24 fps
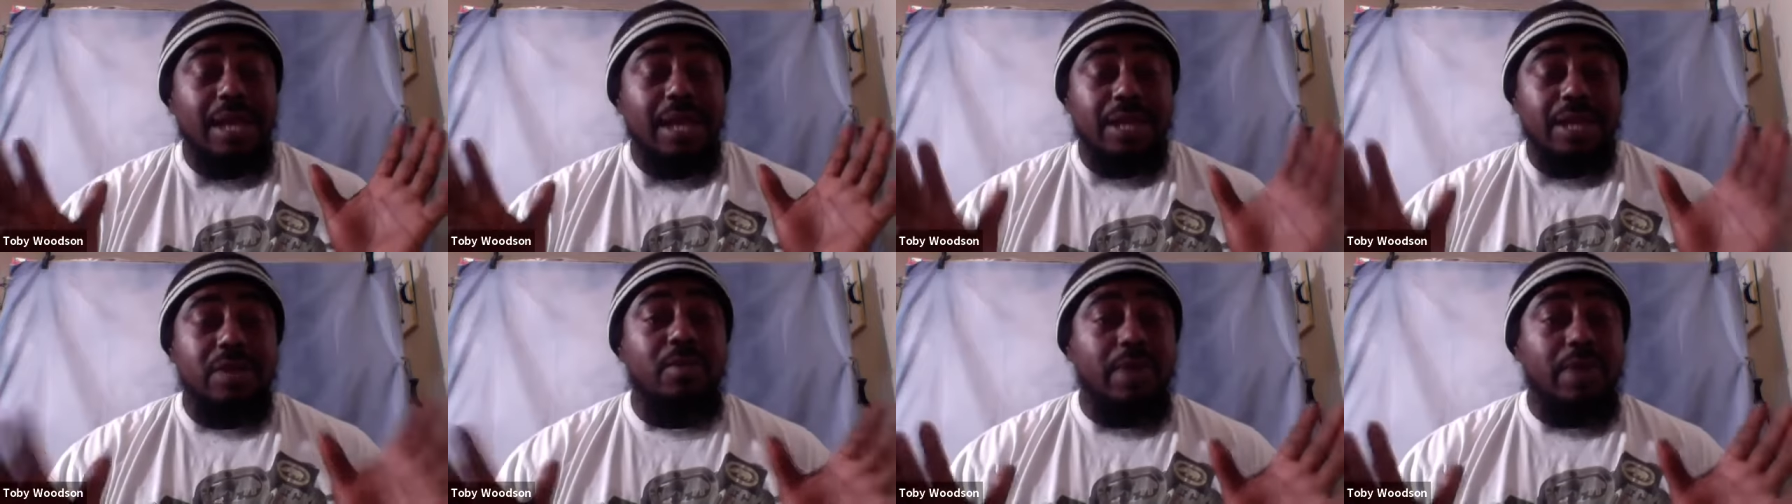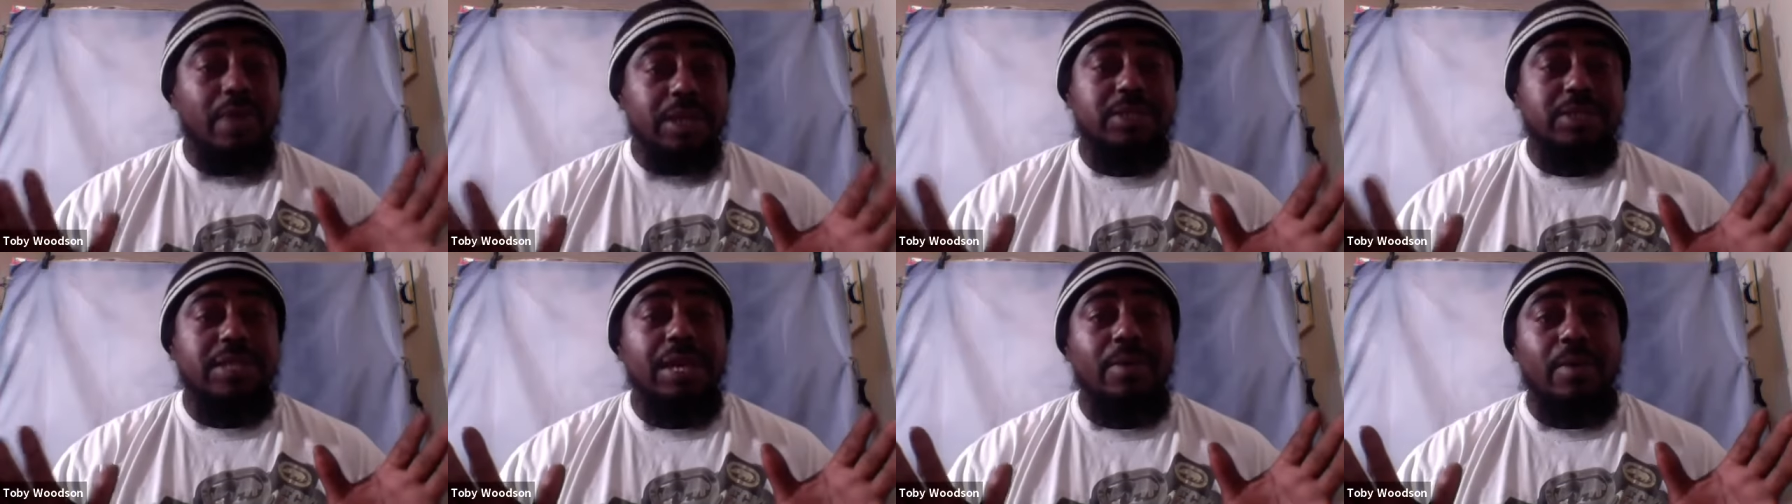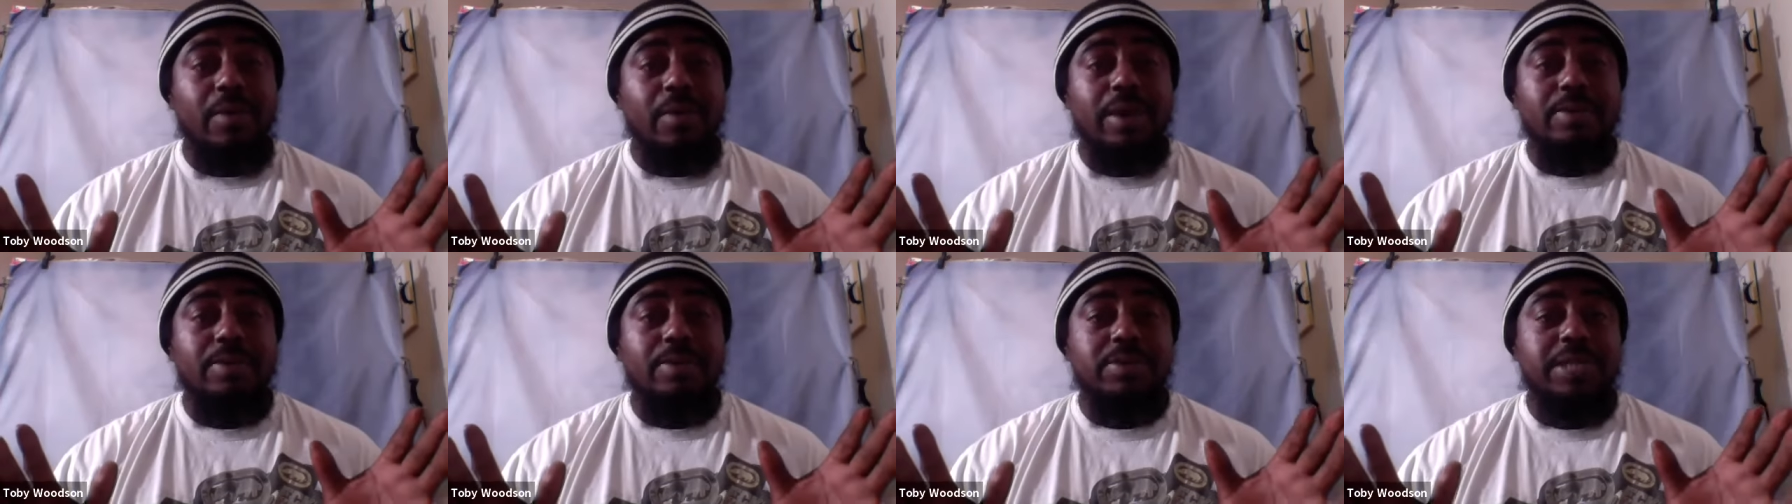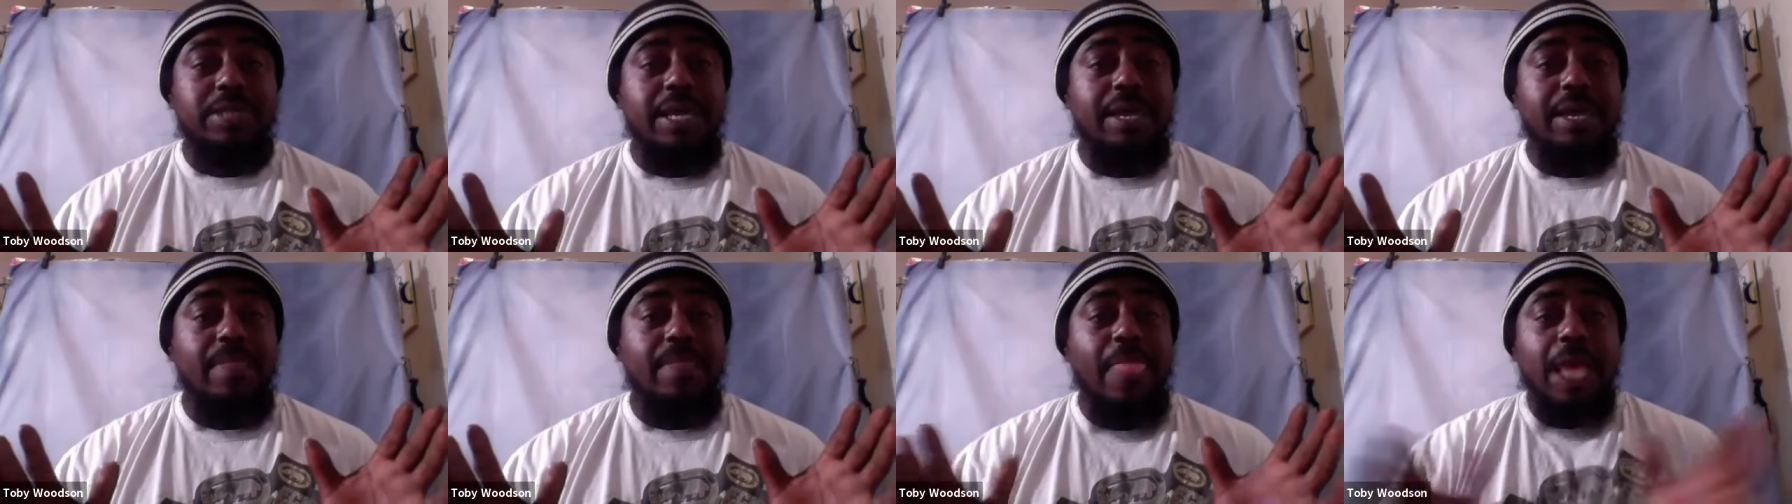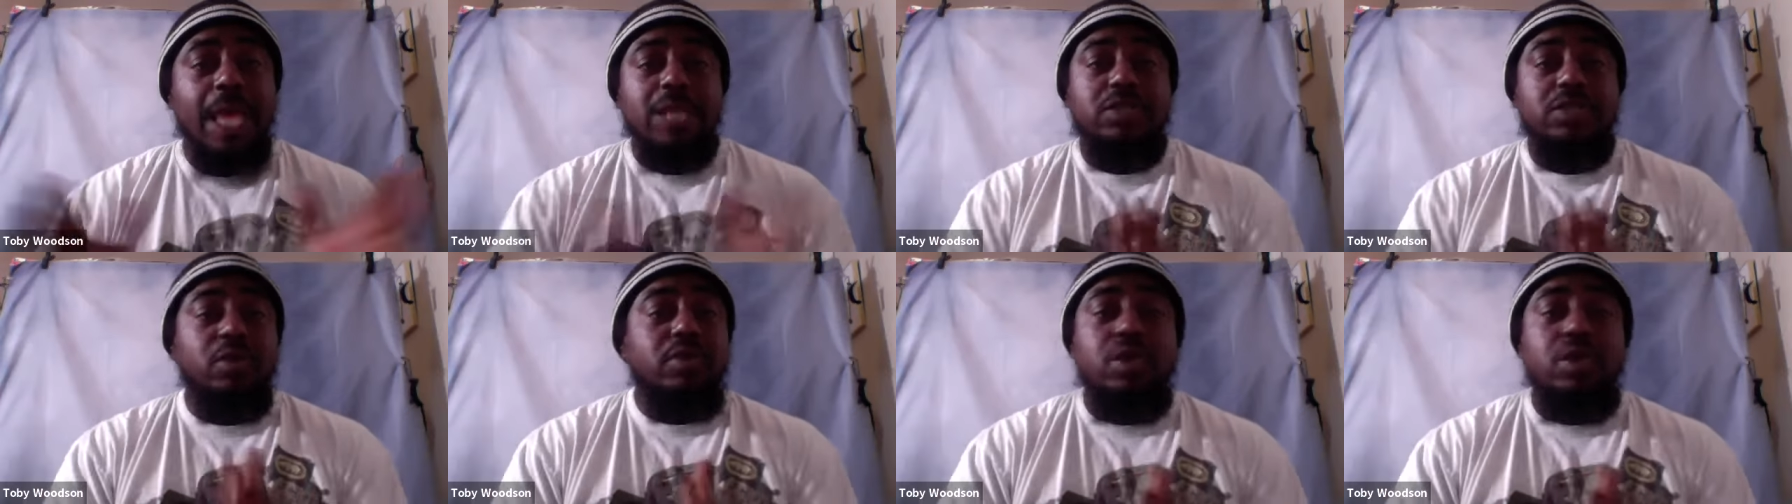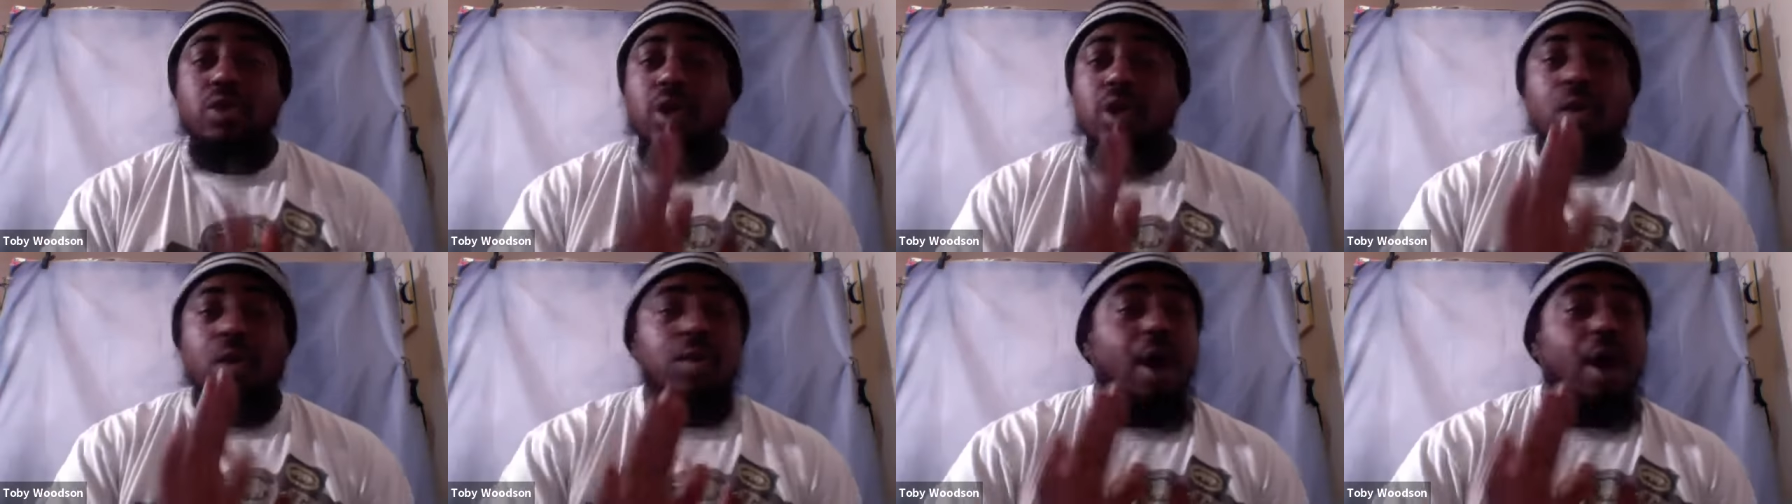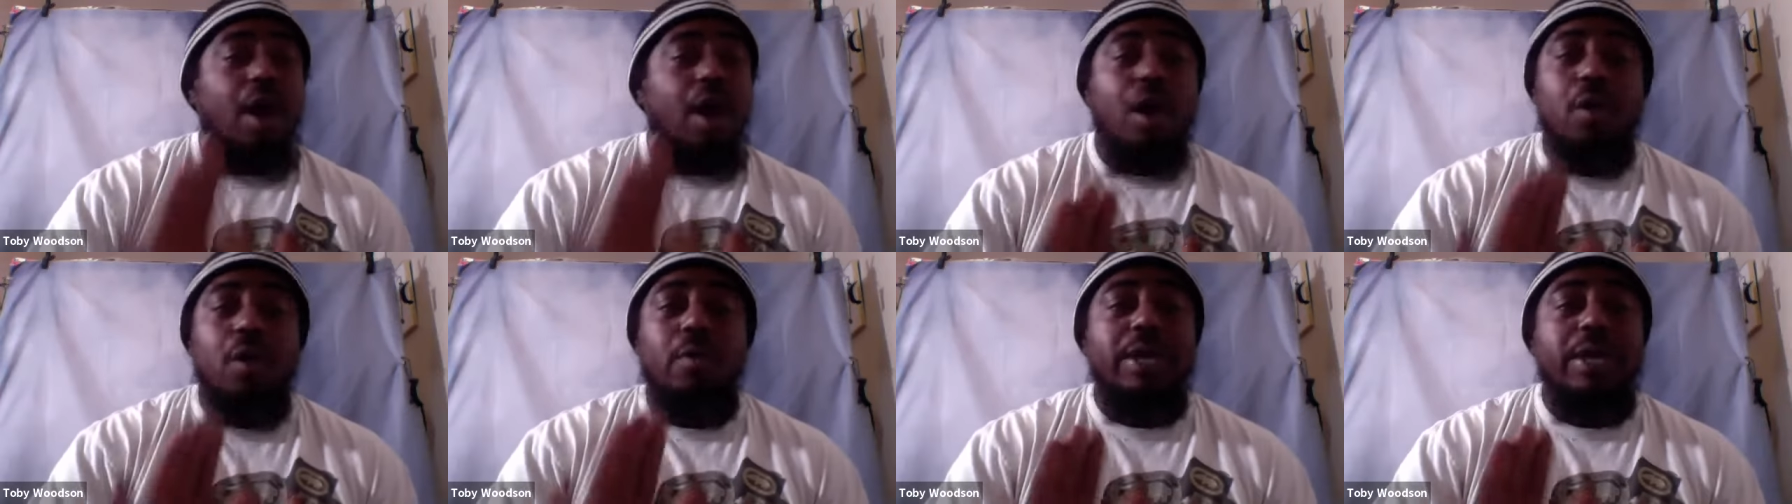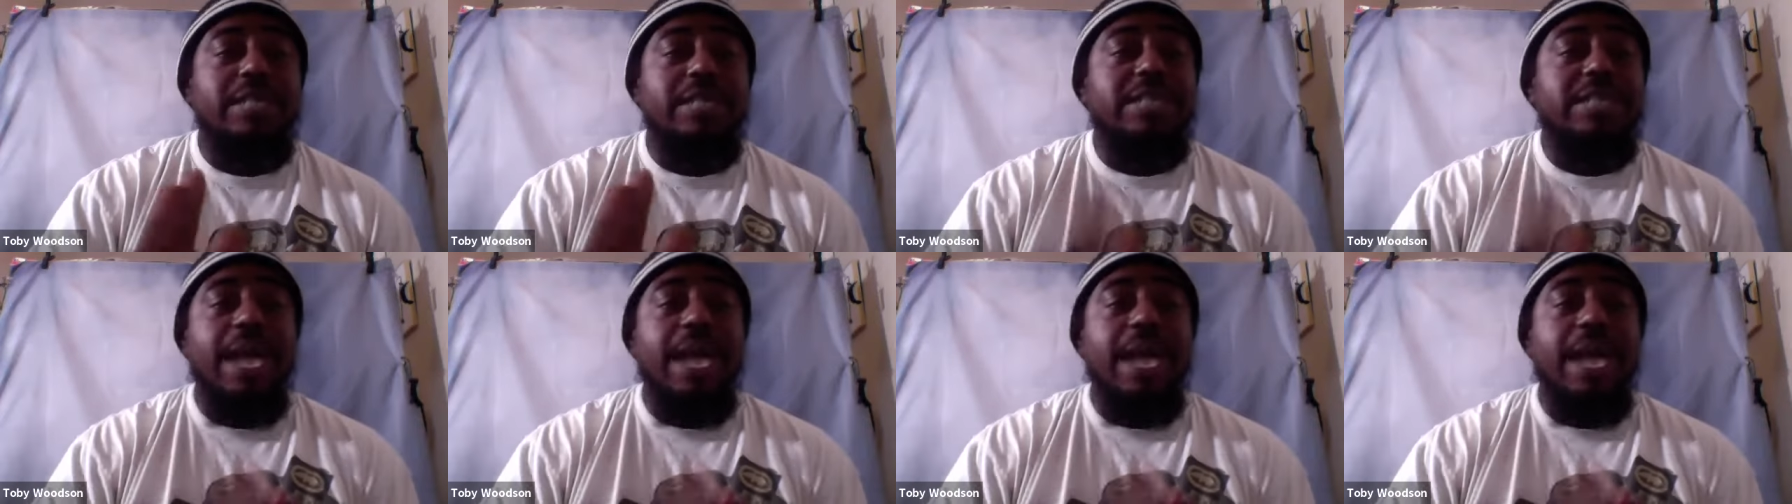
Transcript: You understand what I'm saying? So you don't always